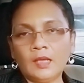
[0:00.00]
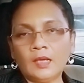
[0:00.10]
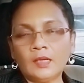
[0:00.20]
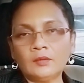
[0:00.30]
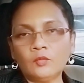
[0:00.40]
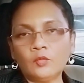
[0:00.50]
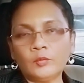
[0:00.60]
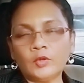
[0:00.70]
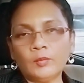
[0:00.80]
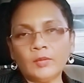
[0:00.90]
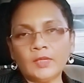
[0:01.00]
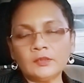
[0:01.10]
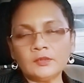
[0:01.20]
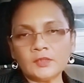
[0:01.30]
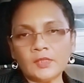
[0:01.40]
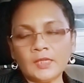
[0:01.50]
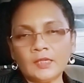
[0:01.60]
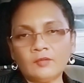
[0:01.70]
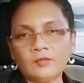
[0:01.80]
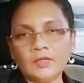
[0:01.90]
and open up, and you see,
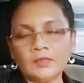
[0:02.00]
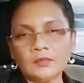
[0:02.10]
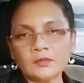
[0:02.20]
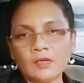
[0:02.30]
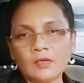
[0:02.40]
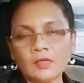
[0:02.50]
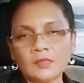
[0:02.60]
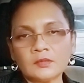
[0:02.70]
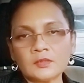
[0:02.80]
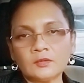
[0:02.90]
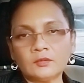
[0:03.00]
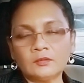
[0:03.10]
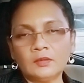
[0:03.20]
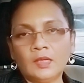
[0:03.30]
can have a little talk and so.